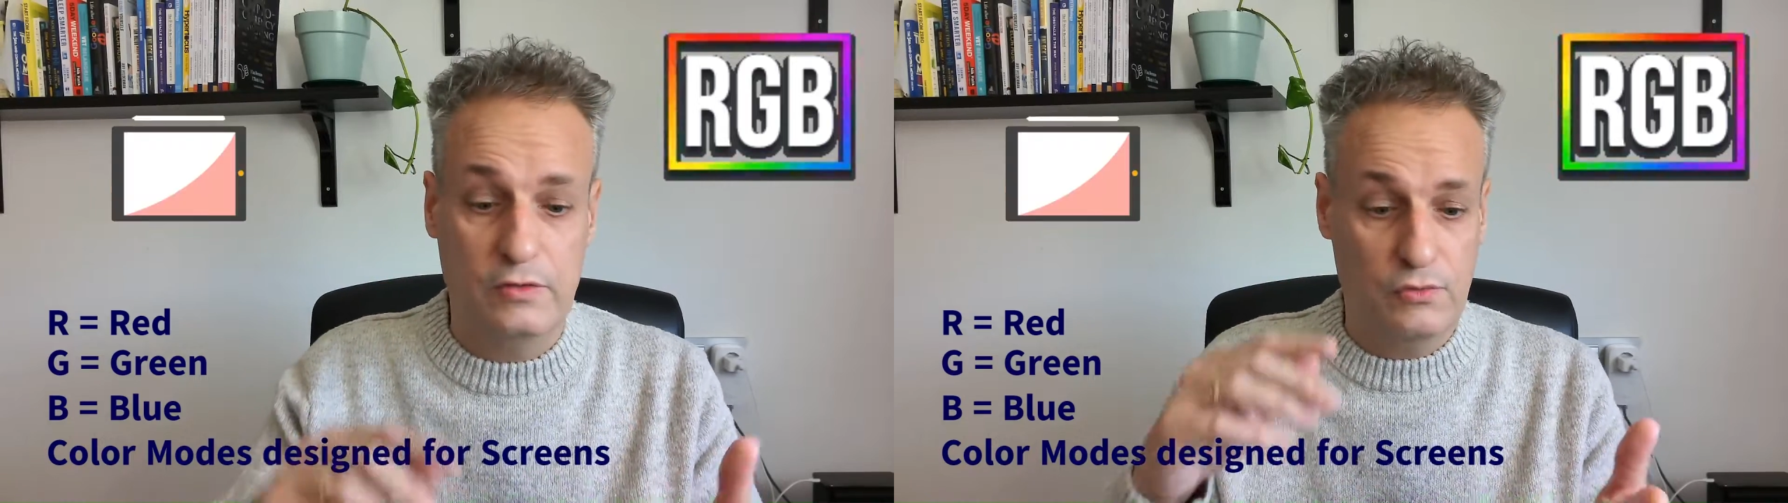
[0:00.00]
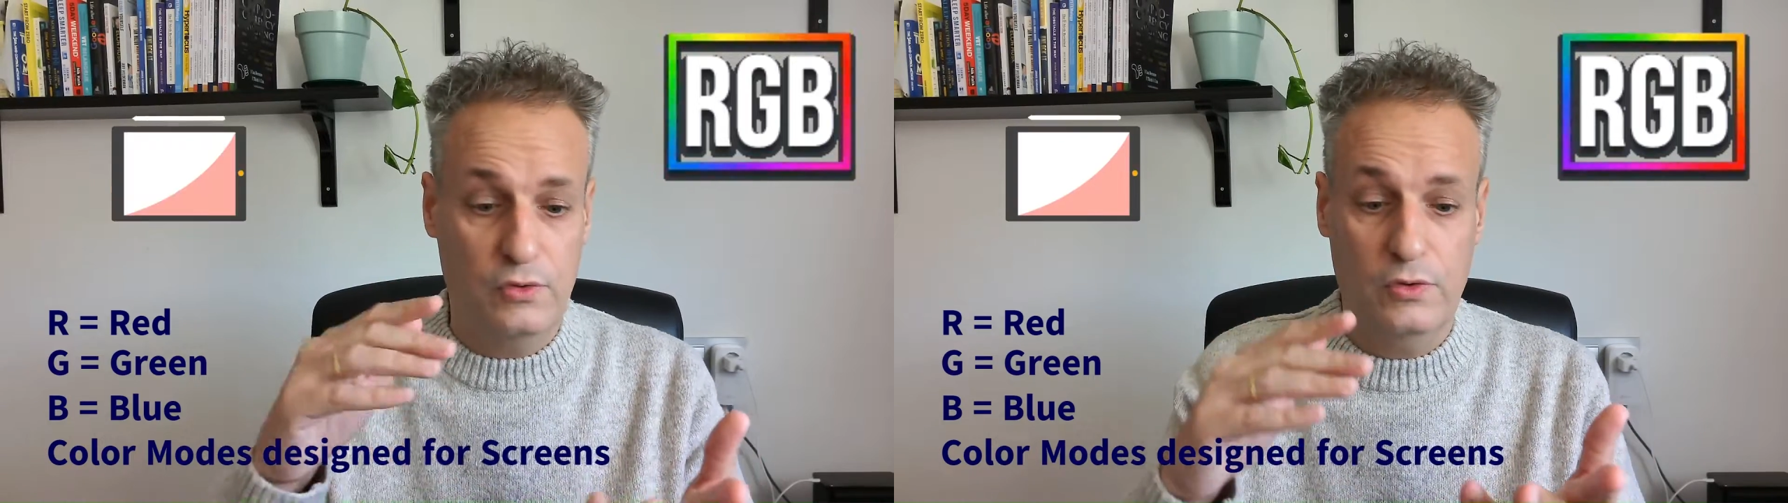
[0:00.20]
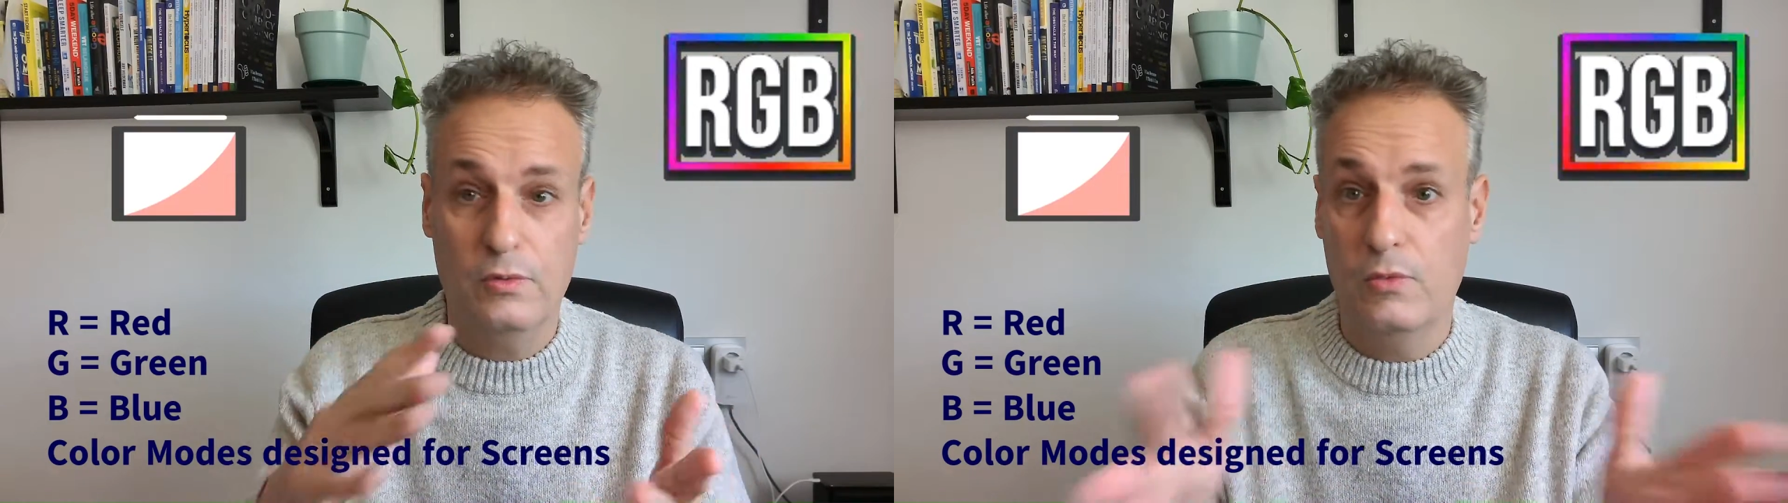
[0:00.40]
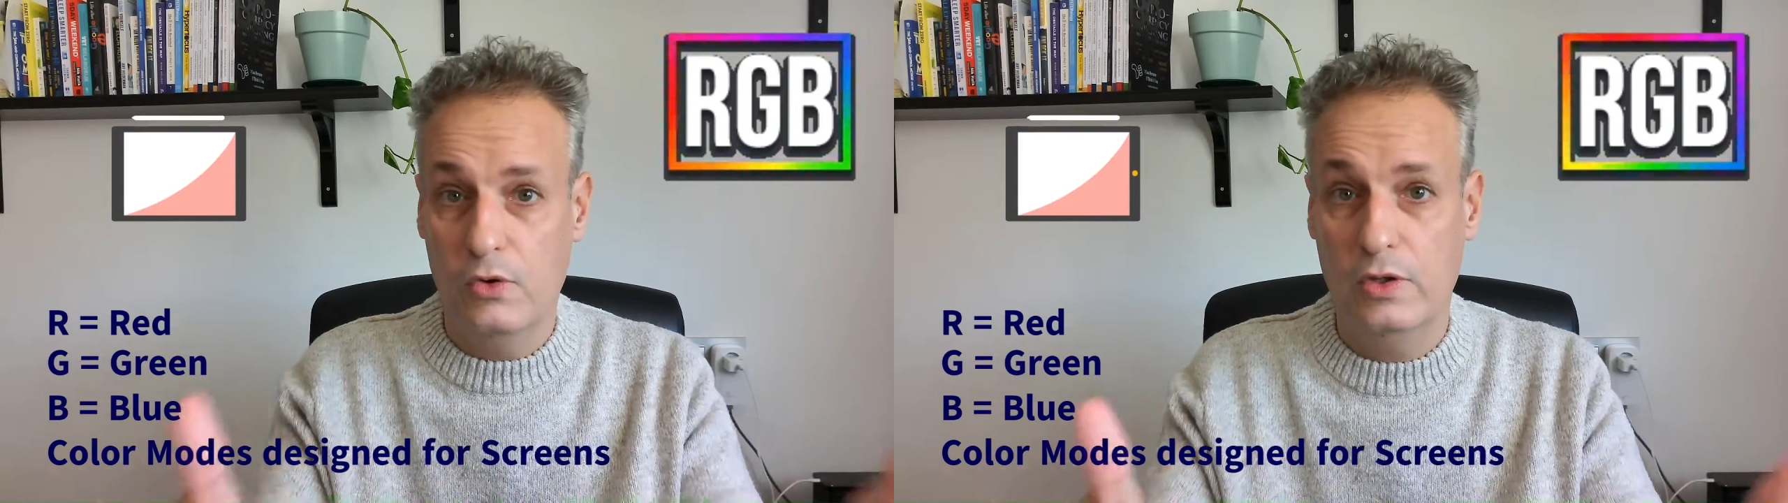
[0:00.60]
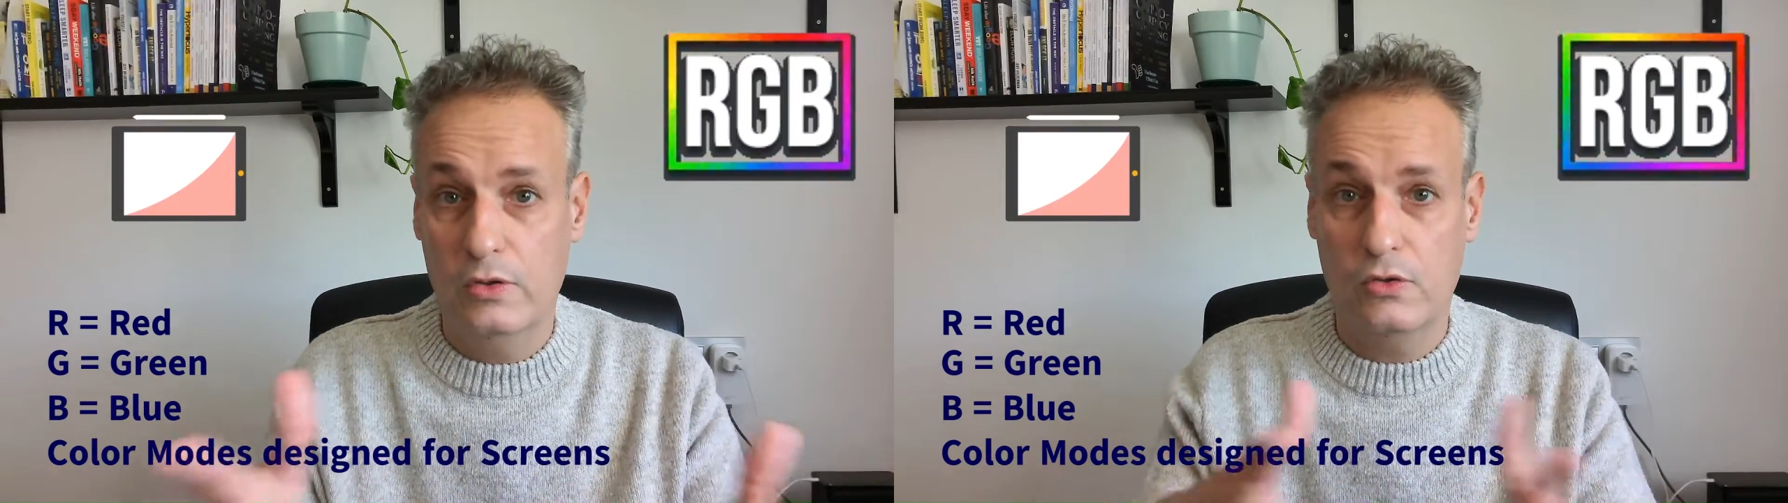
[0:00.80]
for your
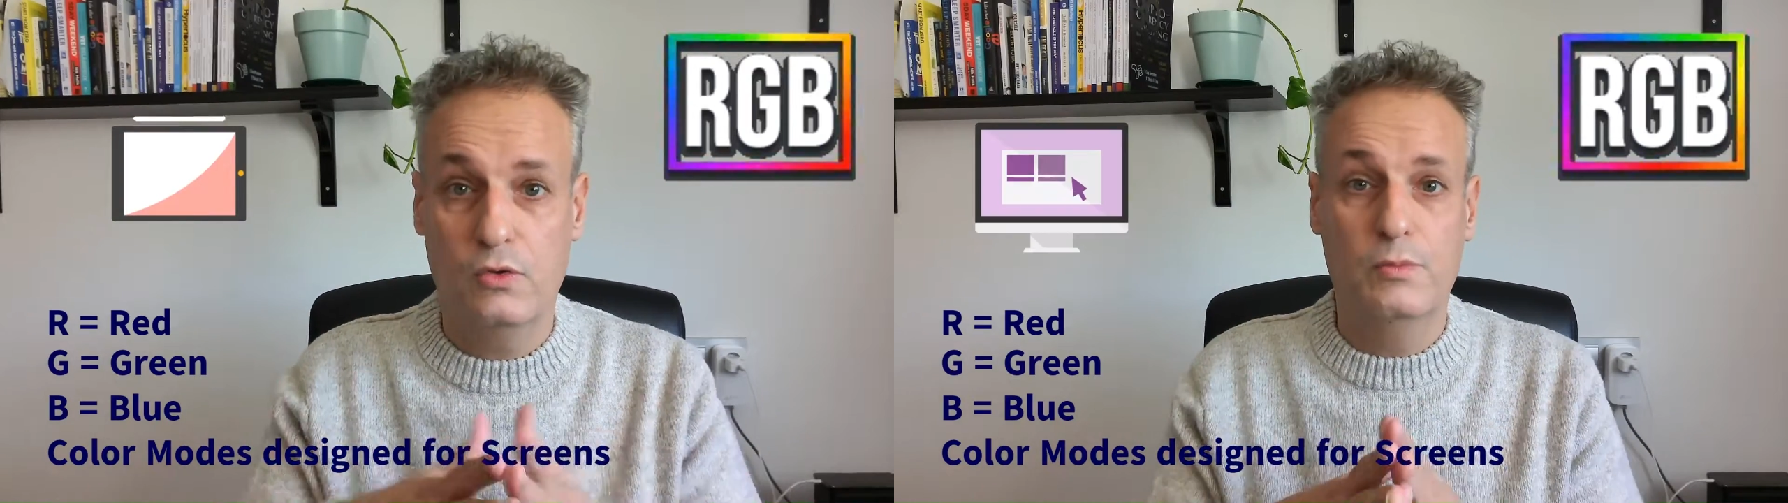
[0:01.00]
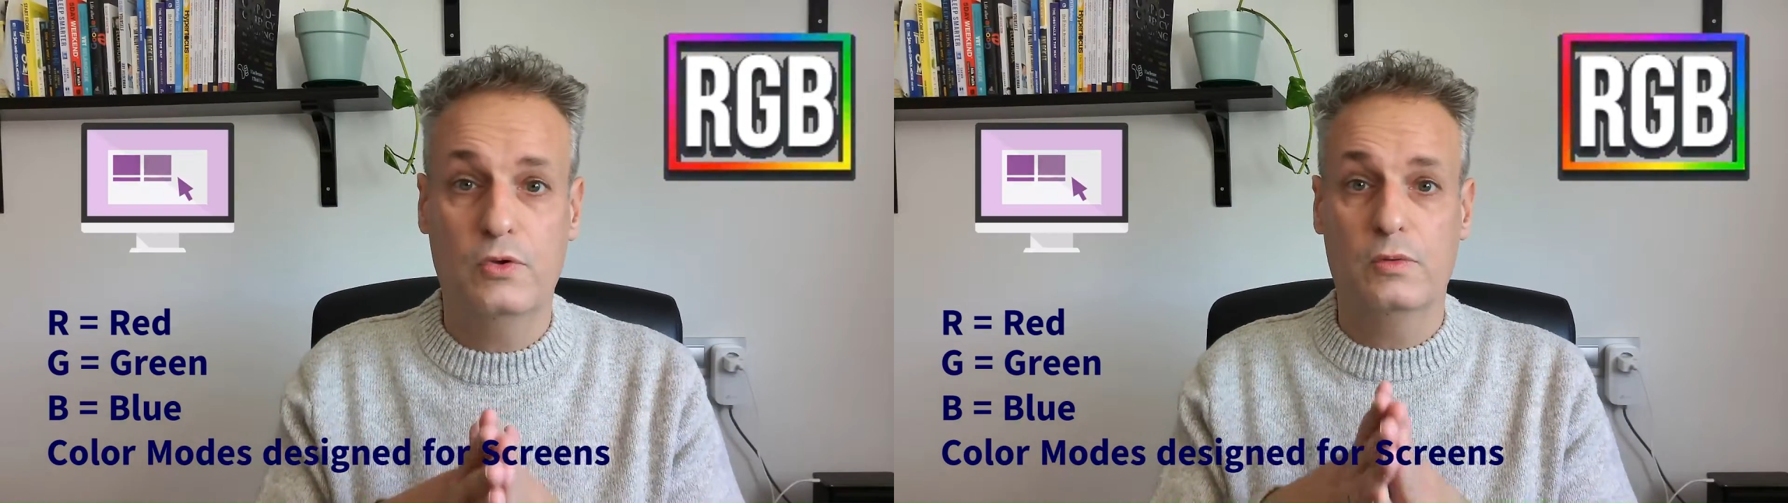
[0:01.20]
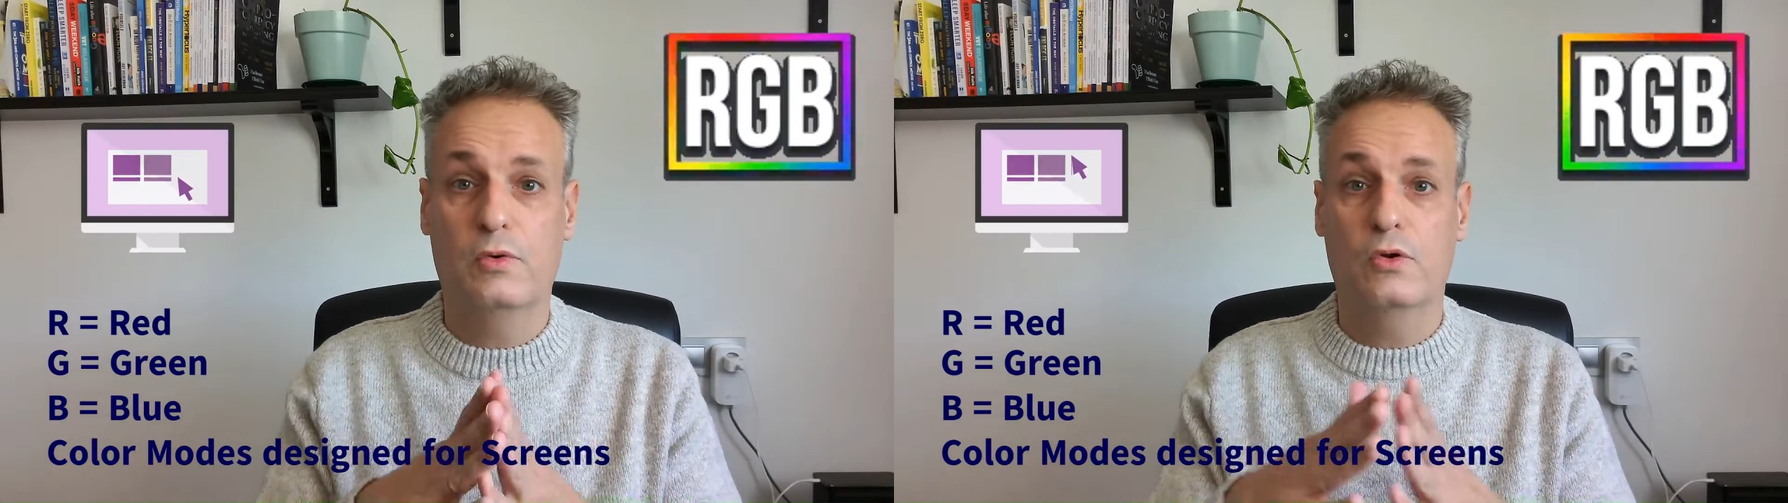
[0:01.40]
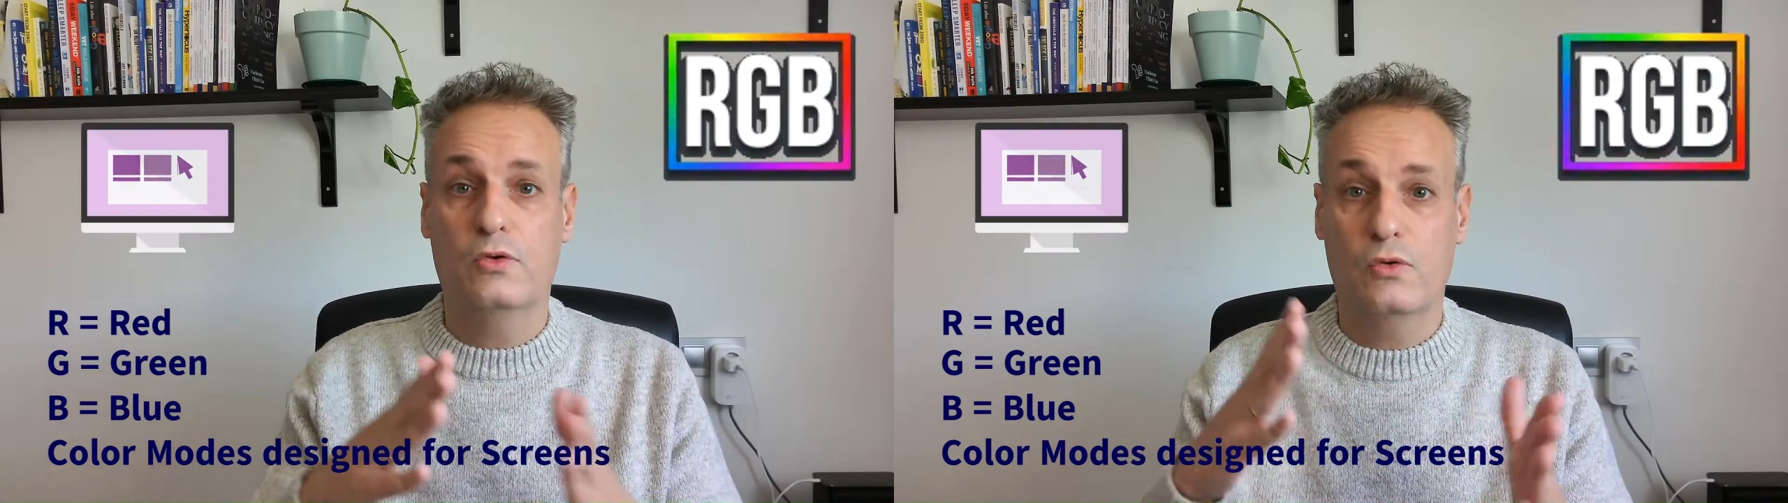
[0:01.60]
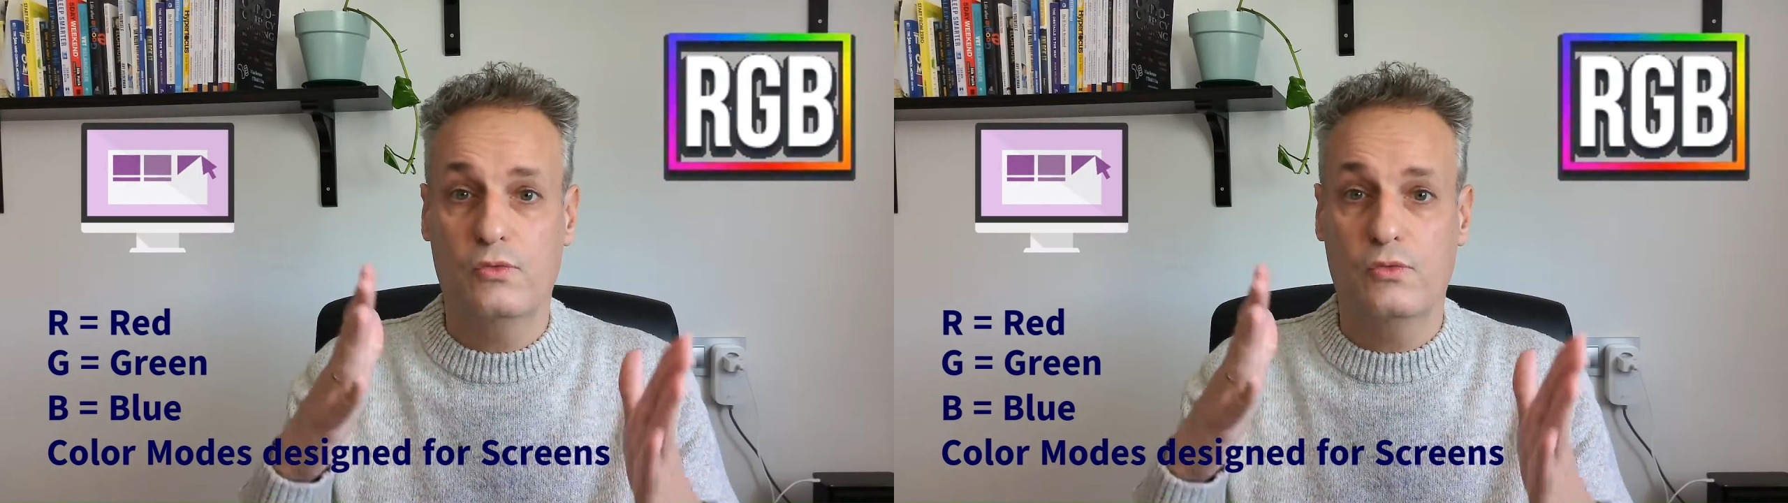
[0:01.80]
monitor, computer monitor,